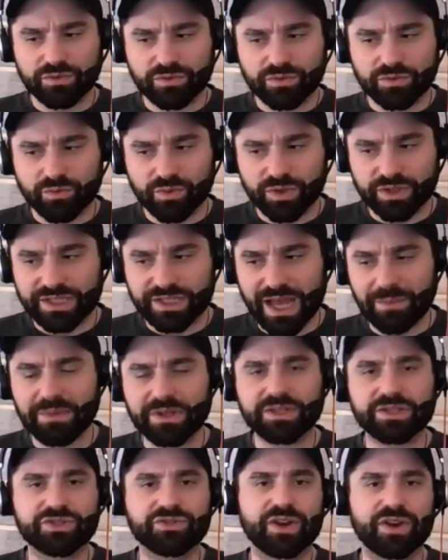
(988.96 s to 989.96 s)
we're
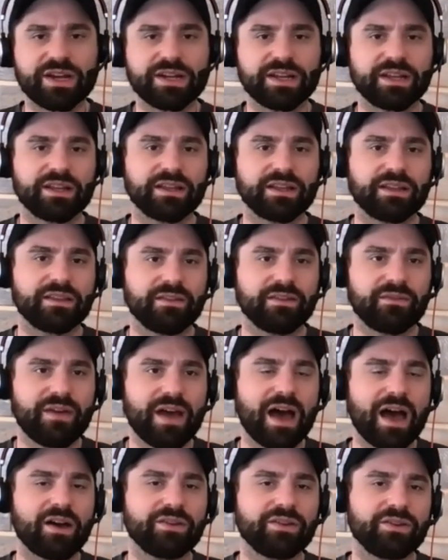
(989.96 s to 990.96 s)
demonstrating the
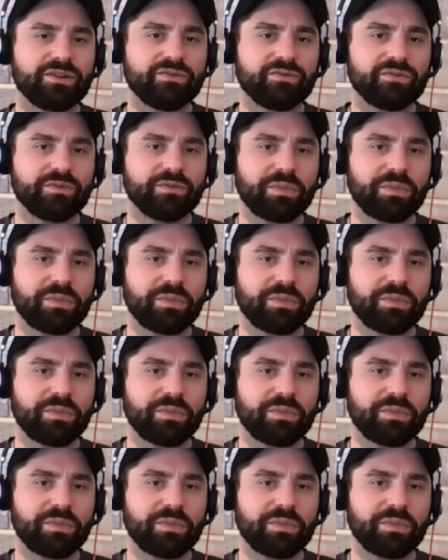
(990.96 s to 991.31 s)
value